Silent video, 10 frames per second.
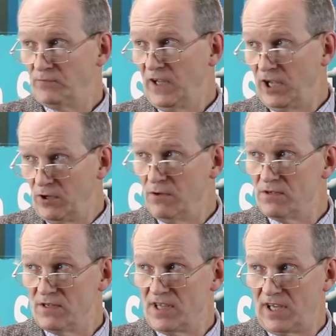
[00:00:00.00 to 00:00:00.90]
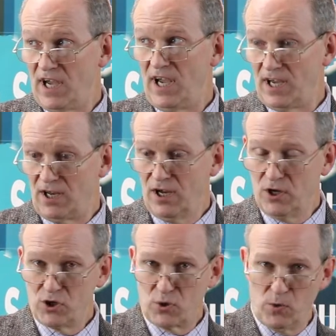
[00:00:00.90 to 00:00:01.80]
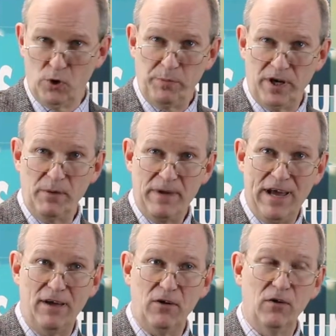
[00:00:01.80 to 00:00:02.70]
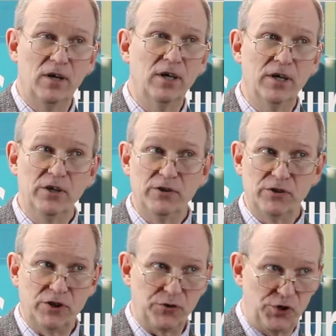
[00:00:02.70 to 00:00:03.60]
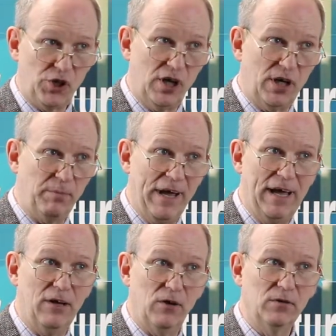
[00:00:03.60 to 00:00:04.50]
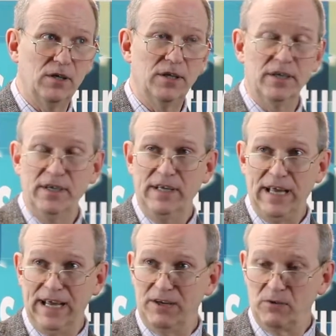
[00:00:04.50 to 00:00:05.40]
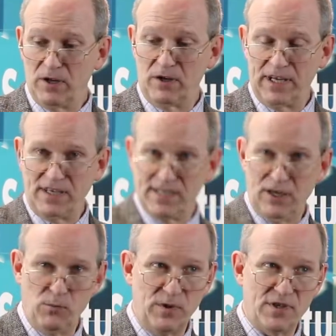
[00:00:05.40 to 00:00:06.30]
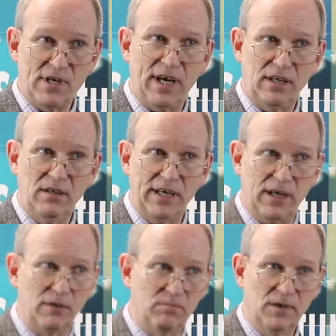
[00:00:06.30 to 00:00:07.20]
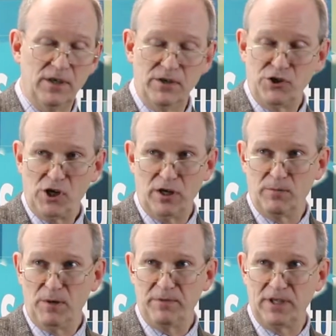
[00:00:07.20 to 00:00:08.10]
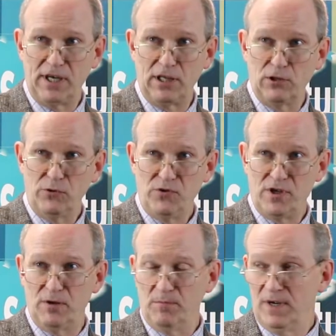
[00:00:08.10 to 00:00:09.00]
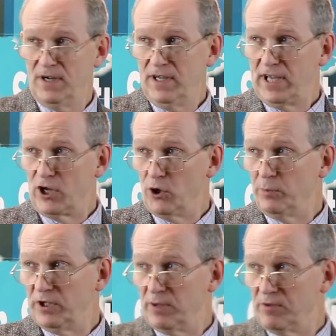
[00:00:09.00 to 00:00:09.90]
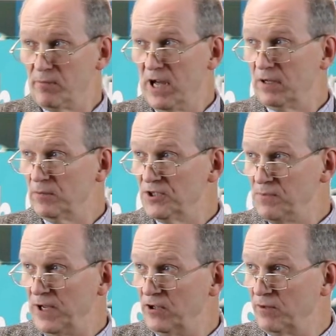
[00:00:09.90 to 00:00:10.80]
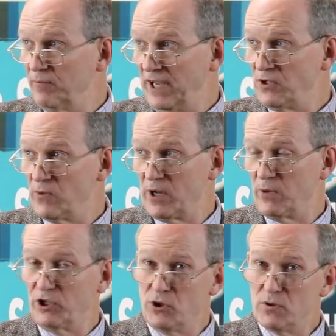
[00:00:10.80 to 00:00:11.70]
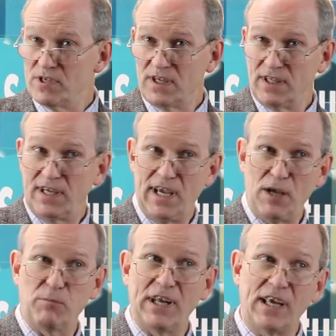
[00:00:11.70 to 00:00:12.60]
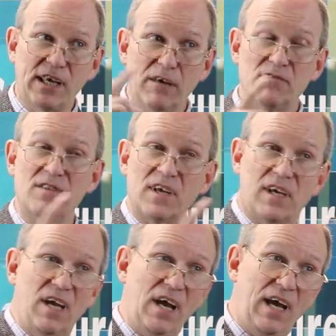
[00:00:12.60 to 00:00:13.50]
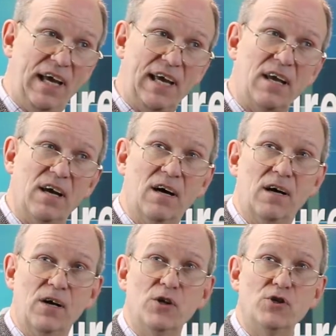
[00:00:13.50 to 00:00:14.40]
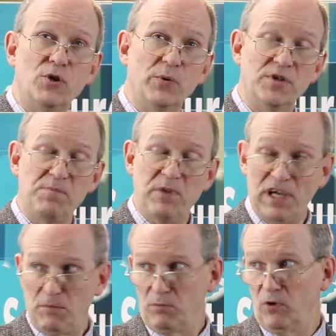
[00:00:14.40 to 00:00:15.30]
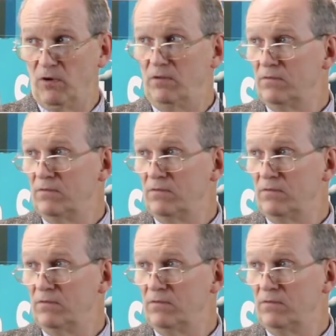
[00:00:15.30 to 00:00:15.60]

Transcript: He uses the key to open up hell, to shut up hell. And he did it with Satan. He shut him up and then he loosed him. He opened up the bottomless pit on May 21 using the key, but he gives the key to his people.